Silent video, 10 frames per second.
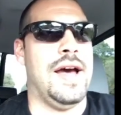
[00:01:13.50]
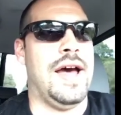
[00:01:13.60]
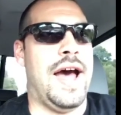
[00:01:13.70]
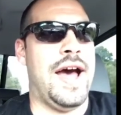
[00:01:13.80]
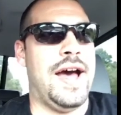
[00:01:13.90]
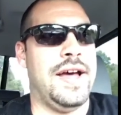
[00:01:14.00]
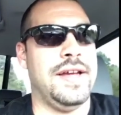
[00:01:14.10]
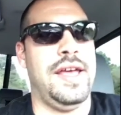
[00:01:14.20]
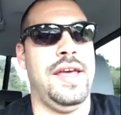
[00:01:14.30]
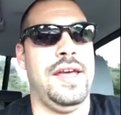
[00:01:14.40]

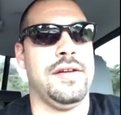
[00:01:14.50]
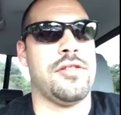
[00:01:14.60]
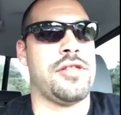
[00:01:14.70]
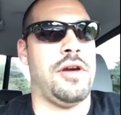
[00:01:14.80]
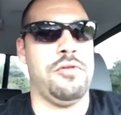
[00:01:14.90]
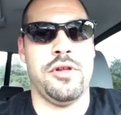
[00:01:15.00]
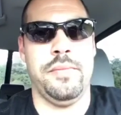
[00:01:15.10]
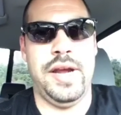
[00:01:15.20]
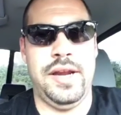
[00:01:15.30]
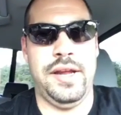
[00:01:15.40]
I hit social
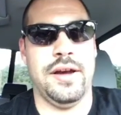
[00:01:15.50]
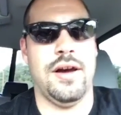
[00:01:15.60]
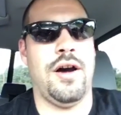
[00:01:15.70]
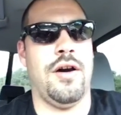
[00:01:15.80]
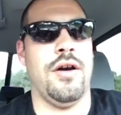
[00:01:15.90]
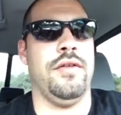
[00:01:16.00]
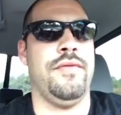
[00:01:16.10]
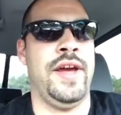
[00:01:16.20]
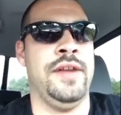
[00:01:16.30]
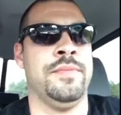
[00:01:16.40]
media hard.
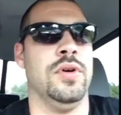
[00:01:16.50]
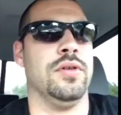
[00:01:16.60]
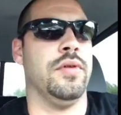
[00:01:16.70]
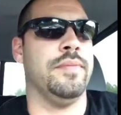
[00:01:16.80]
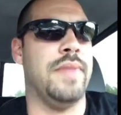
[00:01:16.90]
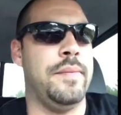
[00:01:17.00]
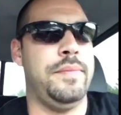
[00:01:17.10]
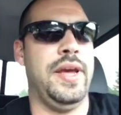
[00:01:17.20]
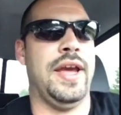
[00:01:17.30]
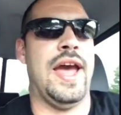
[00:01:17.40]
Facebook was my
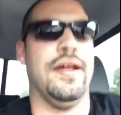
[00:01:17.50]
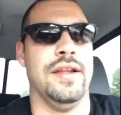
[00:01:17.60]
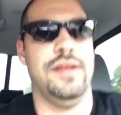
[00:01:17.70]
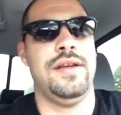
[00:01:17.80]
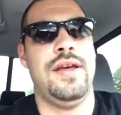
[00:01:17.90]
big outlet.